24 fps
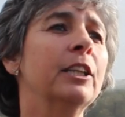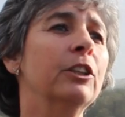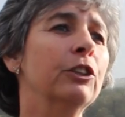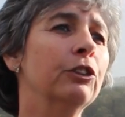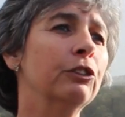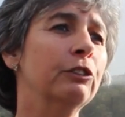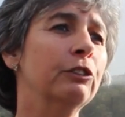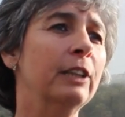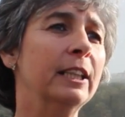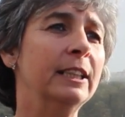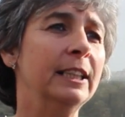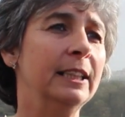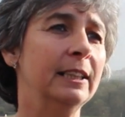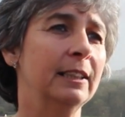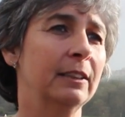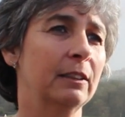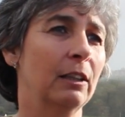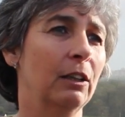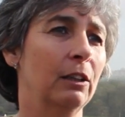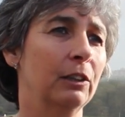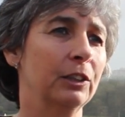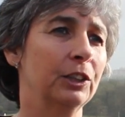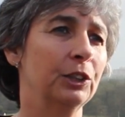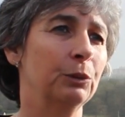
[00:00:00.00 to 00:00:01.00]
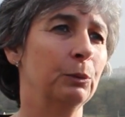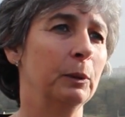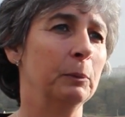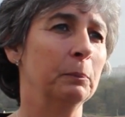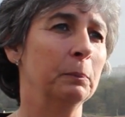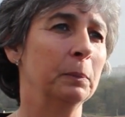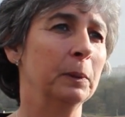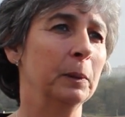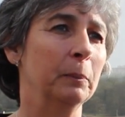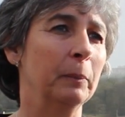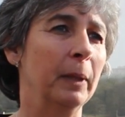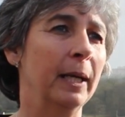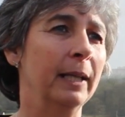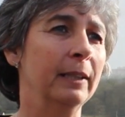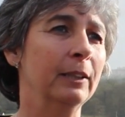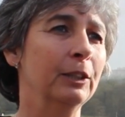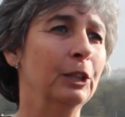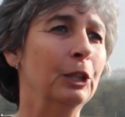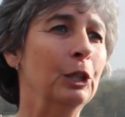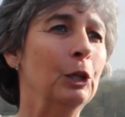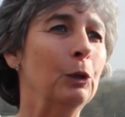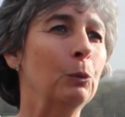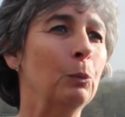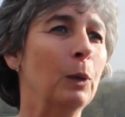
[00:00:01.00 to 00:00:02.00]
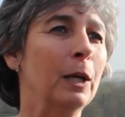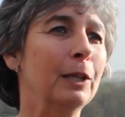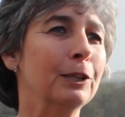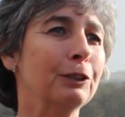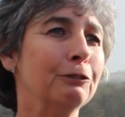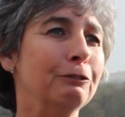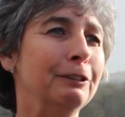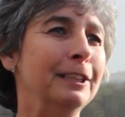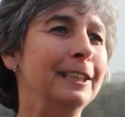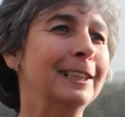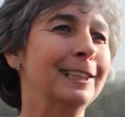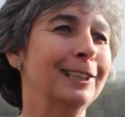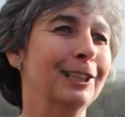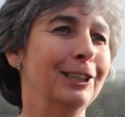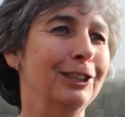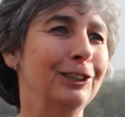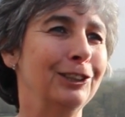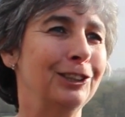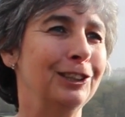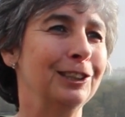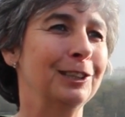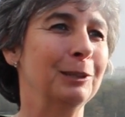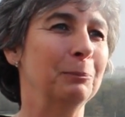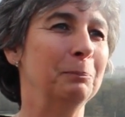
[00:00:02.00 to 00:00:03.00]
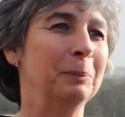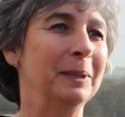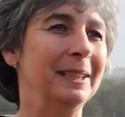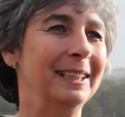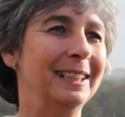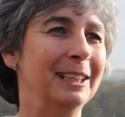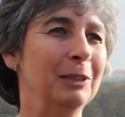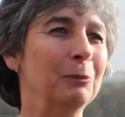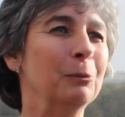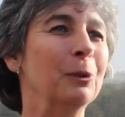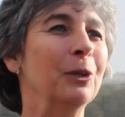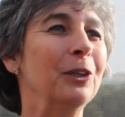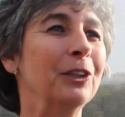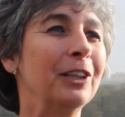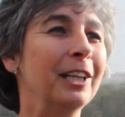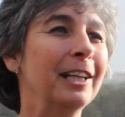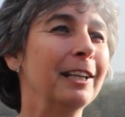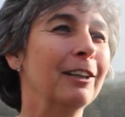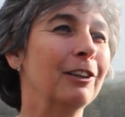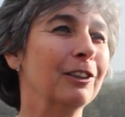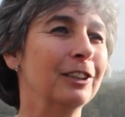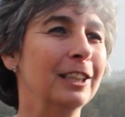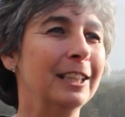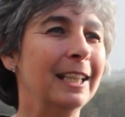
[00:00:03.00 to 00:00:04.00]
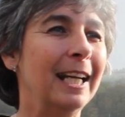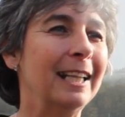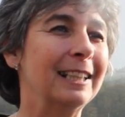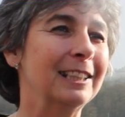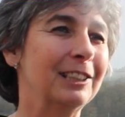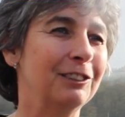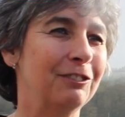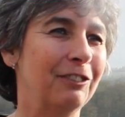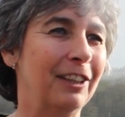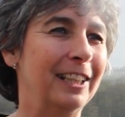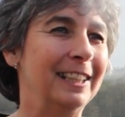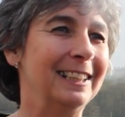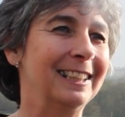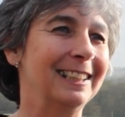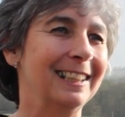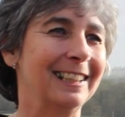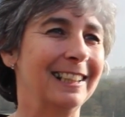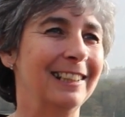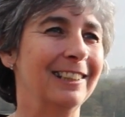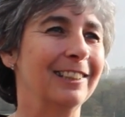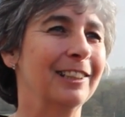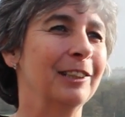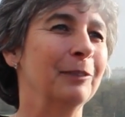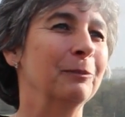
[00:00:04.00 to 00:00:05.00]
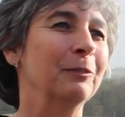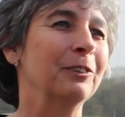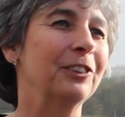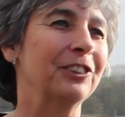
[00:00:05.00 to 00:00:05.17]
can already start to implement while the researchers are busy working on the next phase that will come